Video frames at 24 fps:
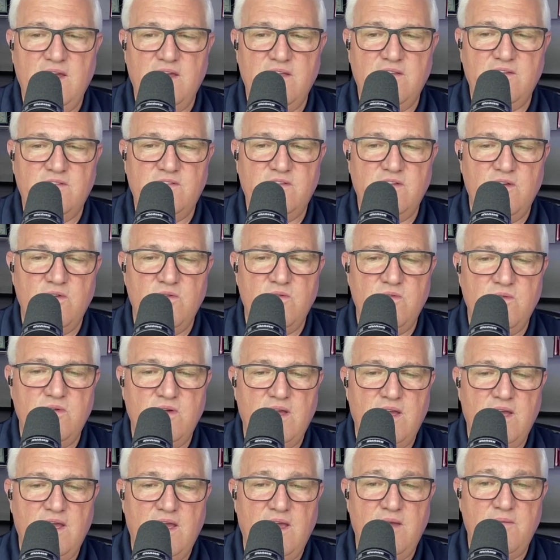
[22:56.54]
So
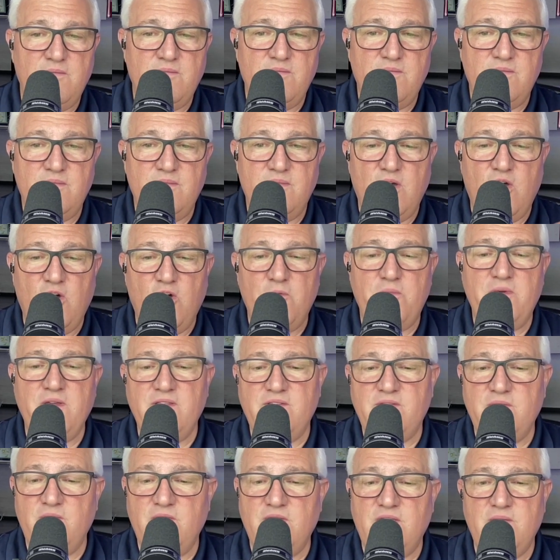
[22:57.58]
I'm
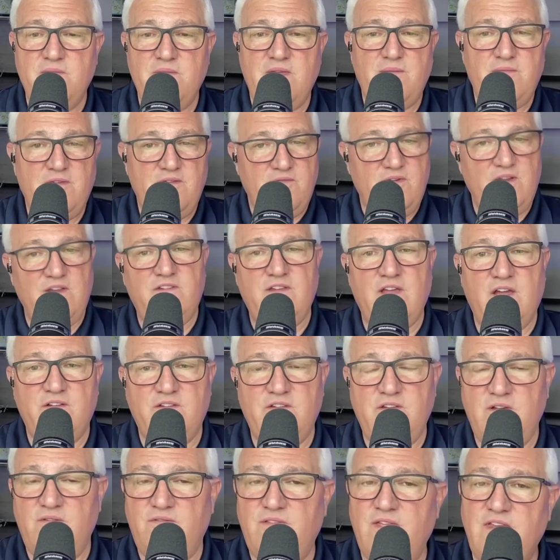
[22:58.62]
hoping someone can maybe reach
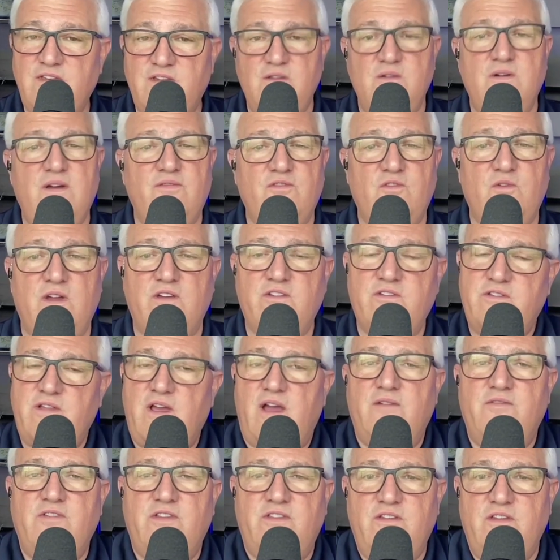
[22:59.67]
out to you if they do have questions.
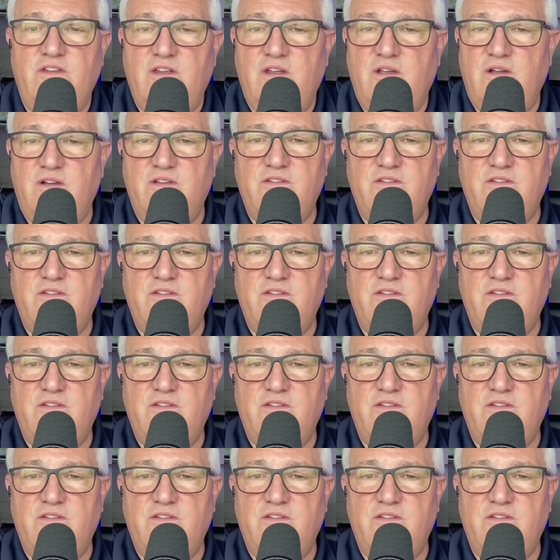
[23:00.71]
Obviously, you can go to